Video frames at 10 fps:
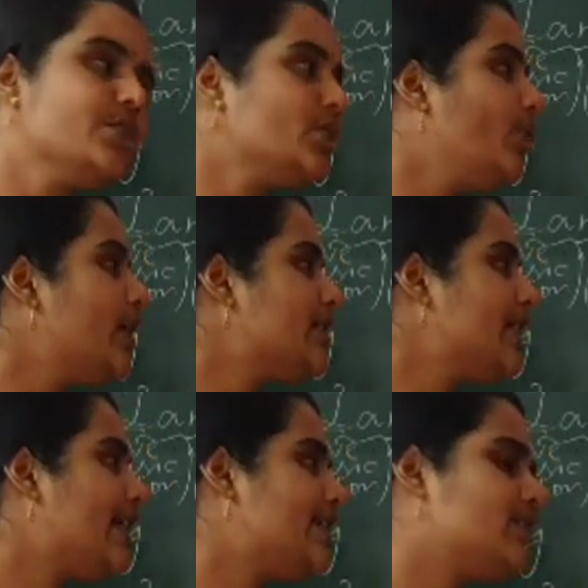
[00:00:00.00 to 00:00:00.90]
So what is
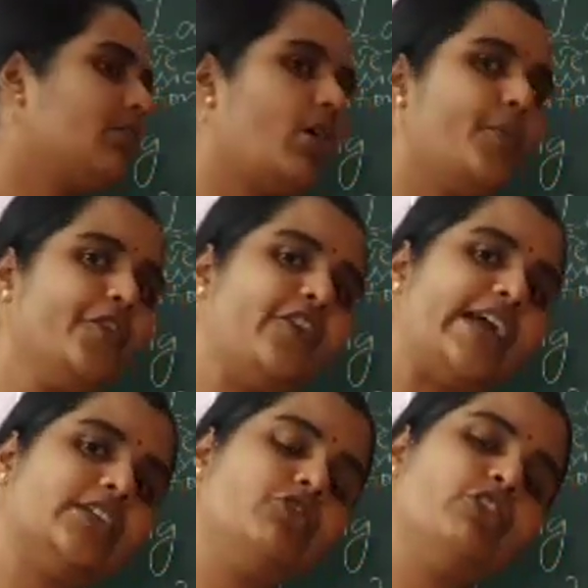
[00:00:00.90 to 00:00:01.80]
the highest common
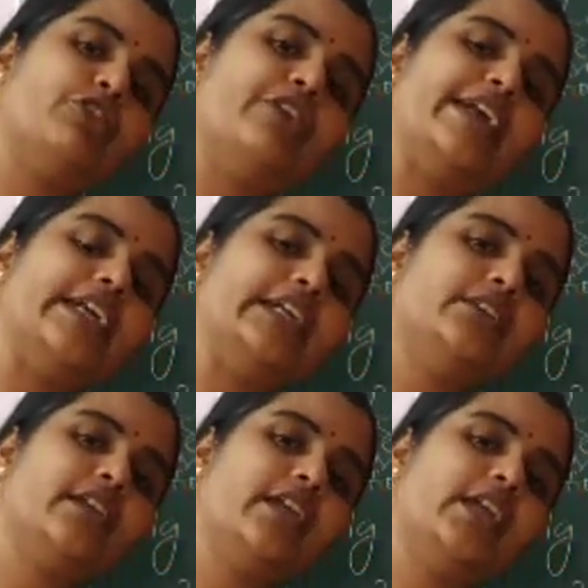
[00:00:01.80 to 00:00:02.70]
factor for 1
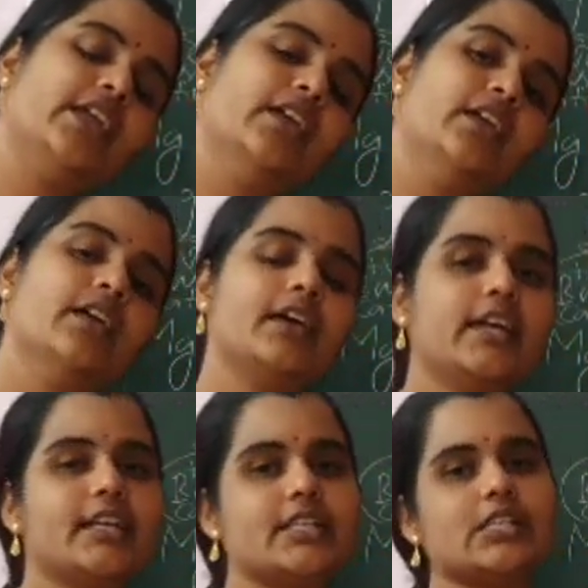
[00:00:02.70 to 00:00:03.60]
and 3?
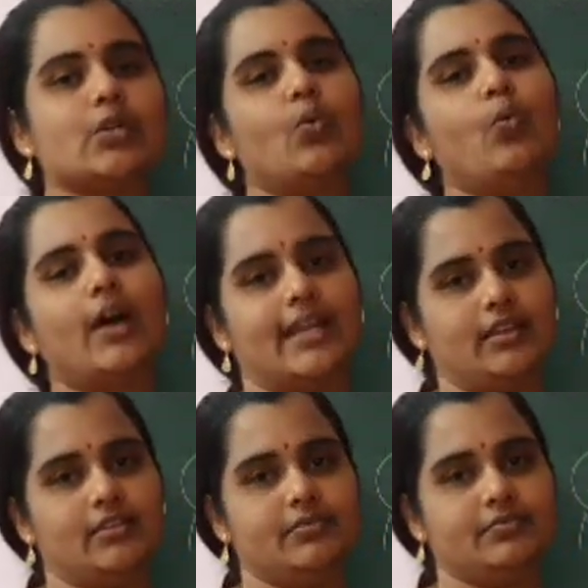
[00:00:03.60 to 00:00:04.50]
It is 1.